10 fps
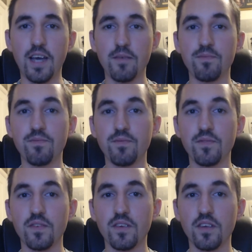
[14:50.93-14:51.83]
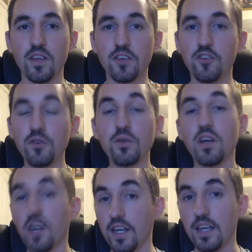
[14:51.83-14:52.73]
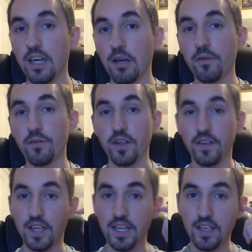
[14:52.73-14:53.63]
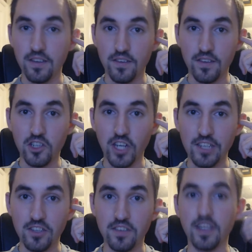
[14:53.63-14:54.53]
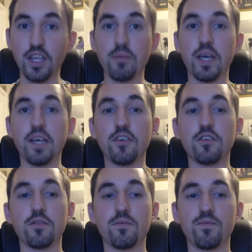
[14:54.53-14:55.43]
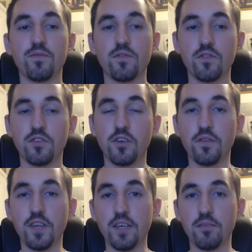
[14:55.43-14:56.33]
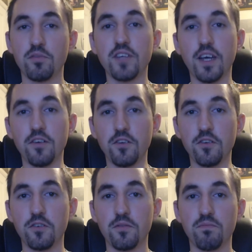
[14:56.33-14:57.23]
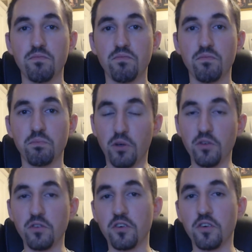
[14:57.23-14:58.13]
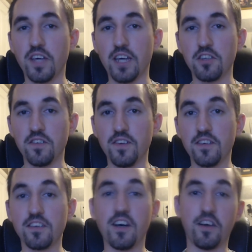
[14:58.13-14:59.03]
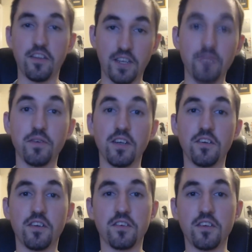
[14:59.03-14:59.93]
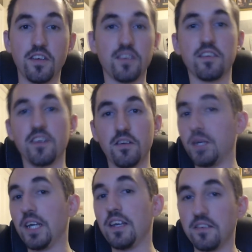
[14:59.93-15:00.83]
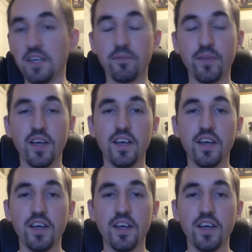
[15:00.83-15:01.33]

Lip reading: I do like, however, the changes that they made to the standard Bond's got gadgets in his car, the villain doesn't, this is going to be easy.